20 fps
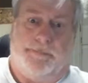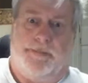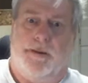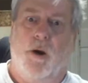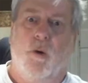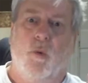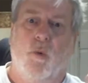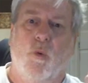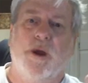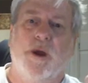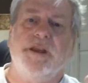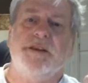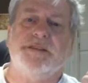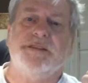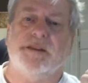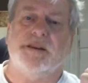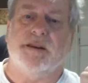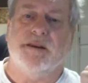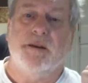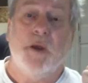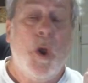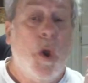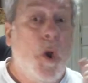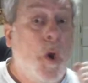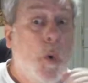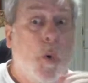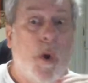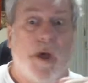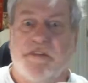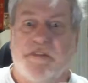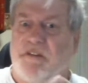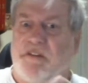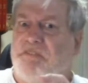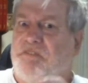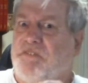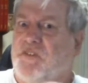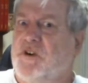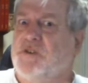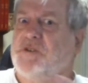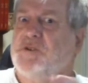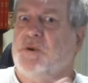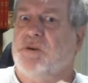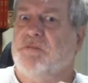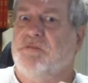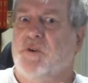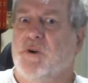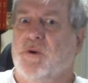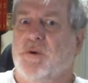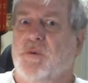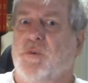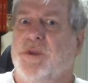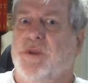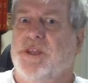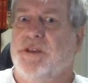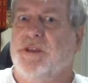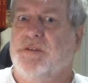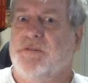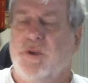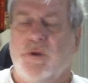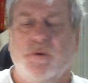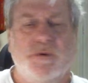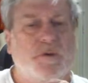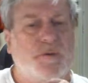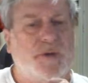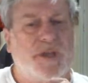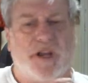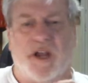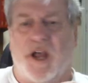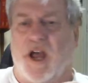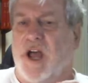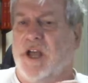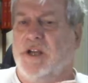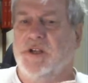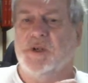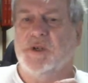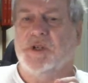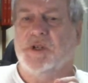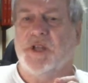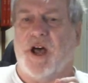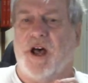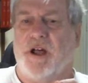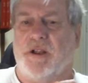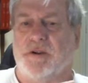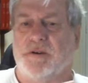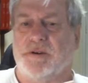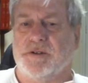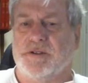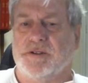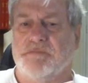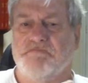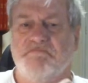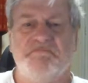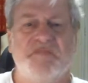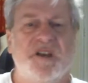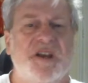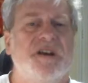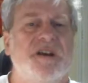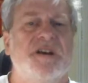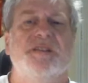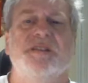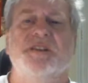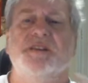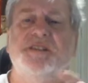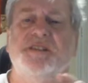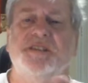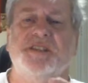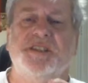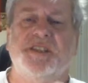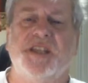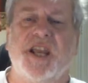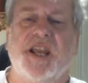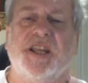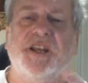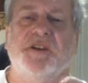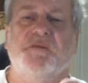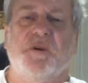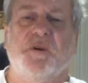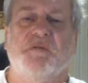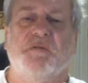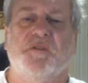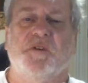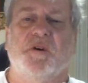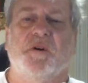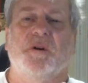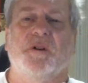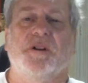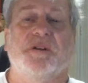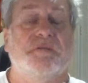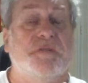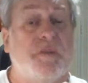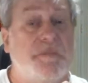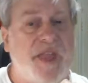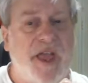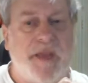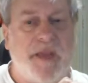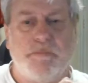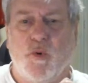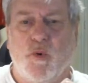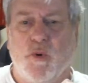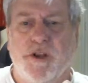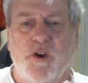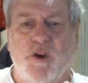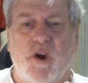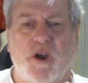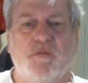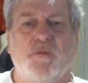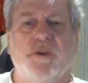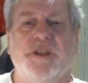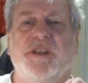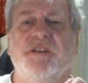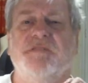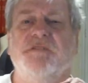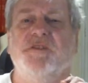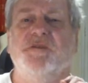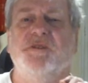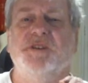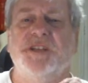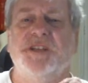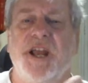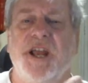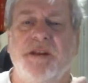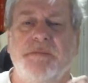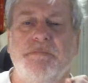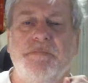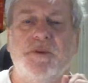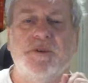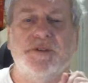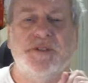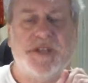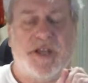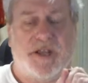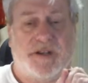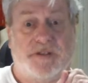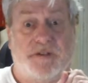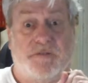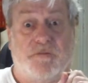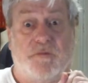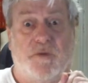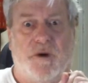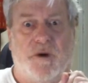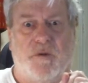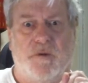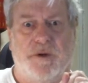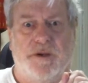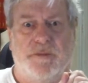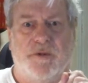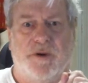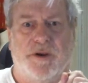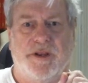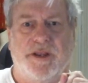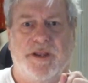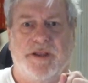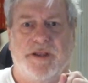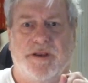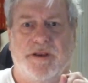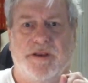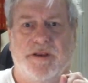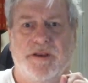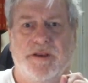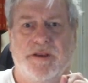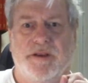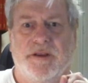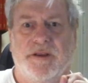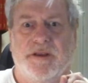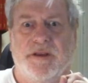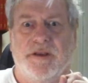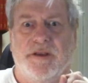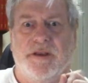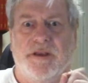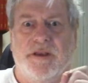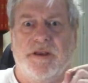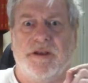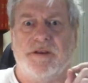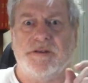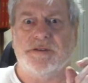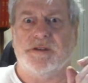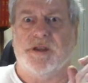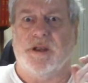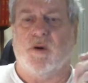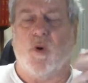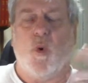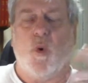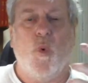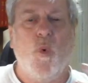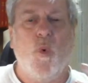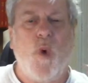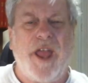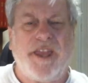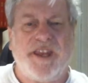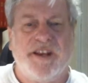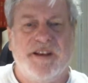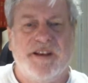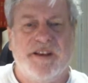No, what is it? Well, the first referral we give you, you get $100. The second referral, and from that point on, we give you 10% of what we bring in. And I was like, what?